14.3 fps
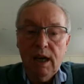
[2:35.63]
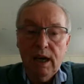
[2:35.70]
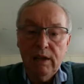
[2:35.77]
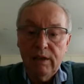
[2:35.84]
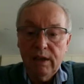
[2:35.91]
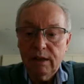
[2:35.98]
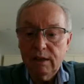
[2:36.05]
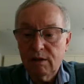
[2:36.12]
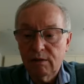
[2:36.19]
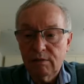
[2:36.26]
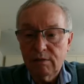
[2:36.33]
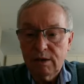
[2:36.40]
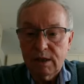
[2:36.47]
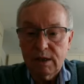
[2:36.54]
and then
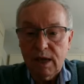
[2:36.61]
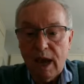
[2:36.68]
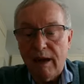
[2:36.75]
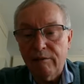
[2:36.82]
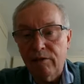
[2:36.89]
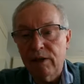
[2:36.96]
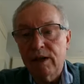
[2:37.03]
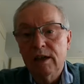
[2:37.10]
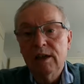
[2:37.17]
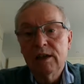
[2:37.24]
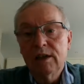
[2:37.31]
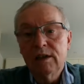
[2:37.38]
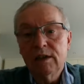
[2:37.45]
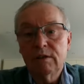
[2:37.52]
causes havoc
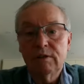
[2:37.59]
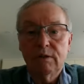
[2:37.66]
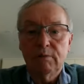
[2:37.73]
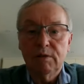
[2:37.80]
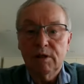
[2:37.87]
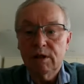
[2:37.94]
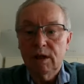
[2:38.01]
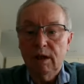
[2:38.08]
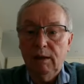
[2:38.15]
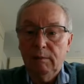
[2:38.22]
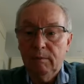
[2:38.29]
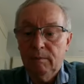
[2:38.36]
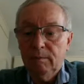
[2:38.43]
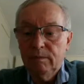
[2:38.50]
to the
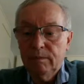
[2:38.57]
machine.